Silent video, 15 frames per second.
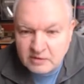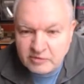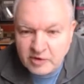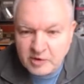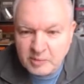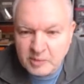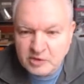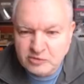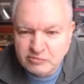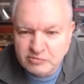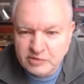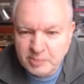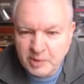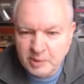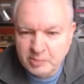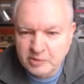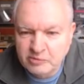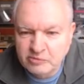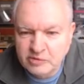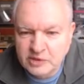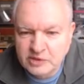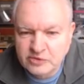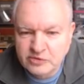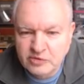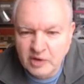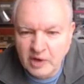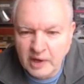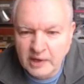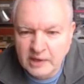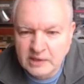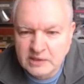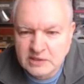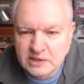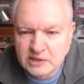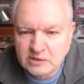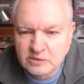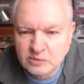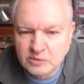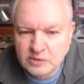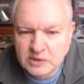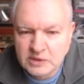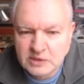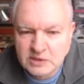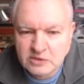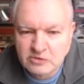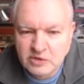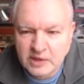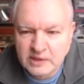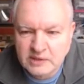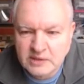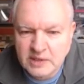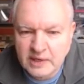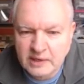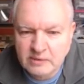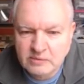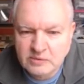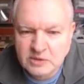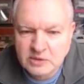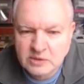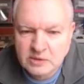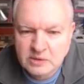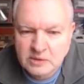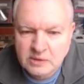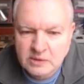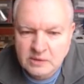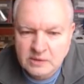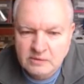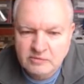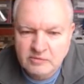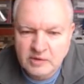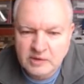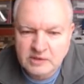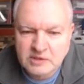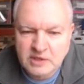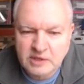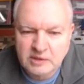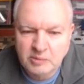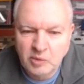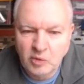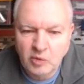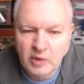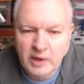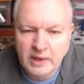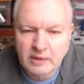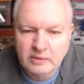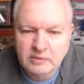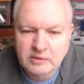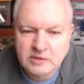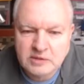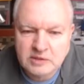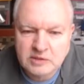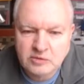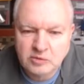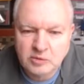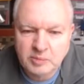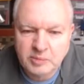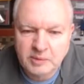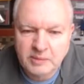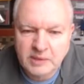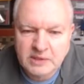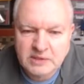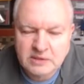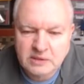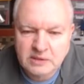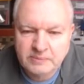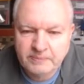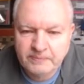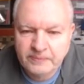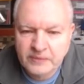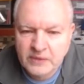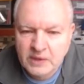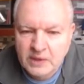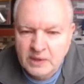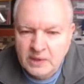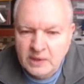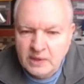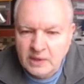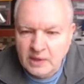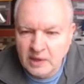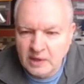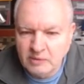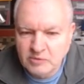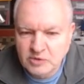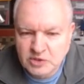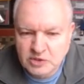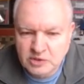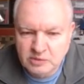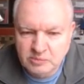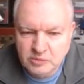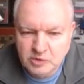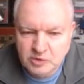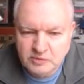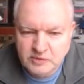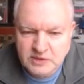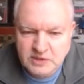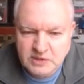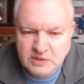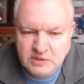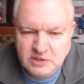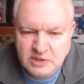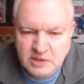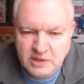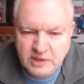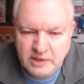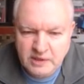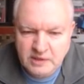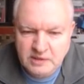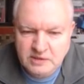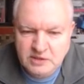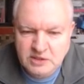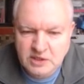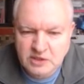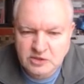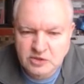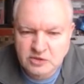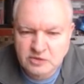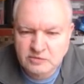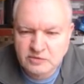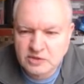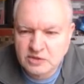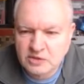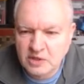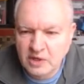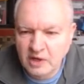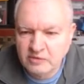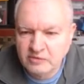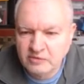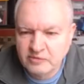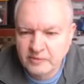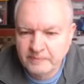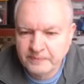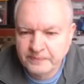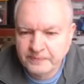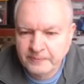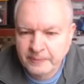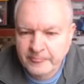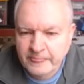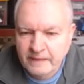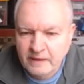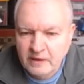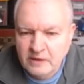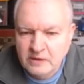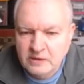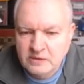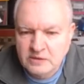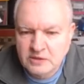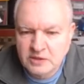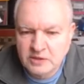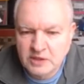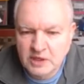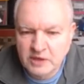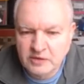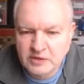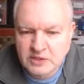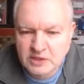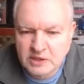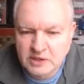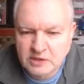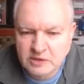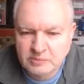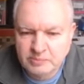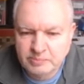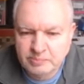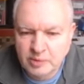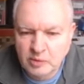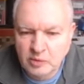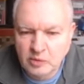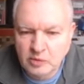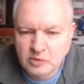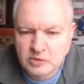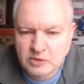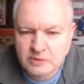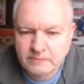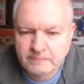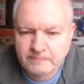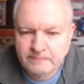very much rip up and retry. Let's take all these tracks out. I'm going to take them all out because it's all a bit messy. And I'm just going to move this entire section of stuff to the other side of the board.